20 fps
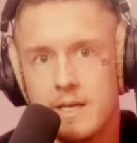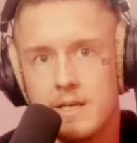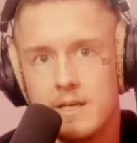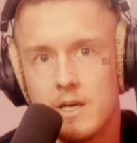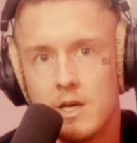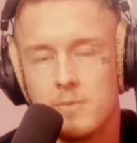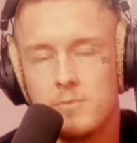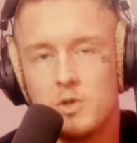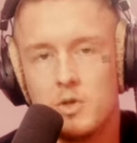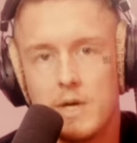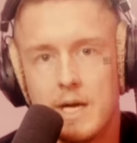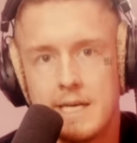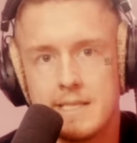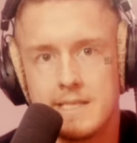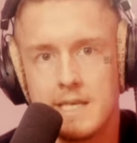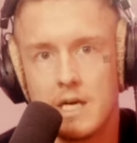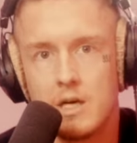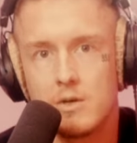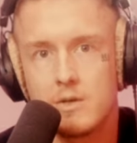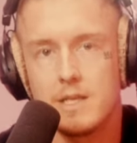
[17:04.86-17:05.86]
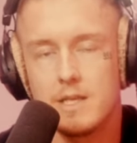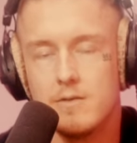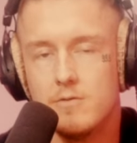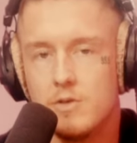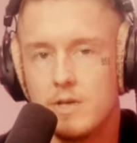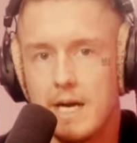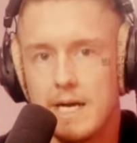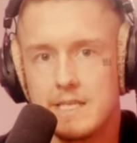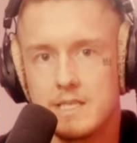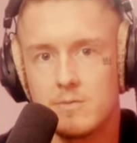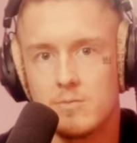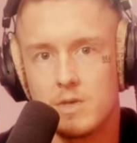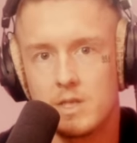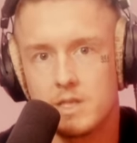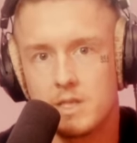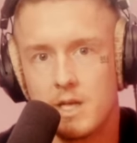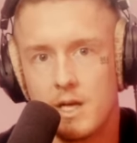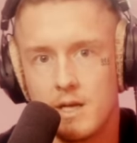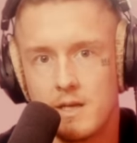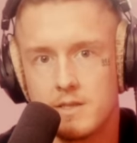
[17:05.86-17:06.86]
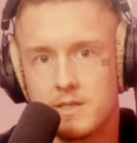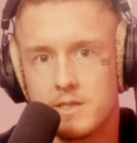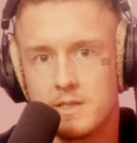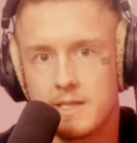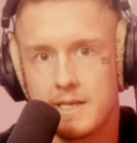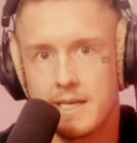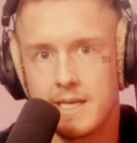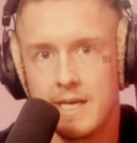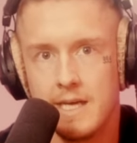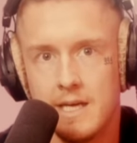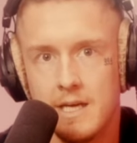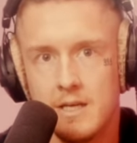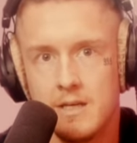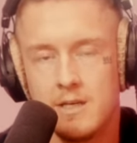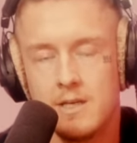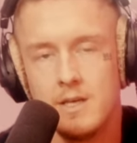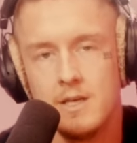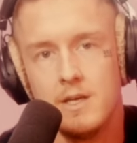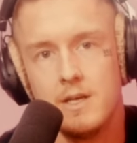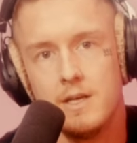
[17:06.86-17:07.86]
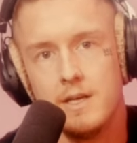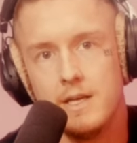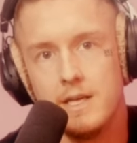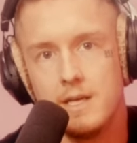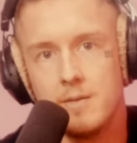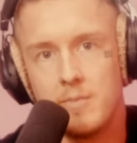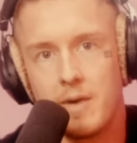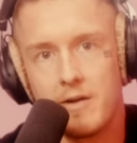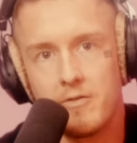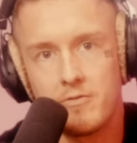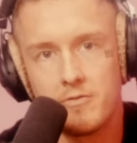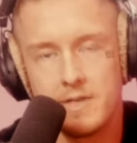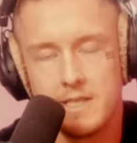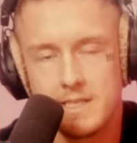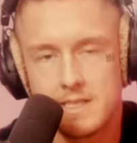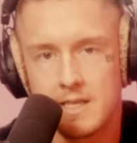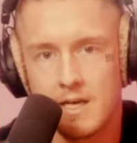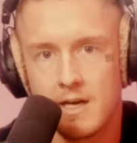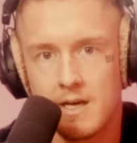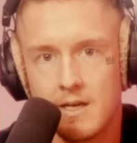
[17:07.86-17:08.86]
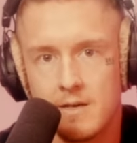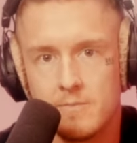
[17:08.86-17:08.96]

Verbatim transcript: help you guys out, give you guys as much knowledge as I can in my free time.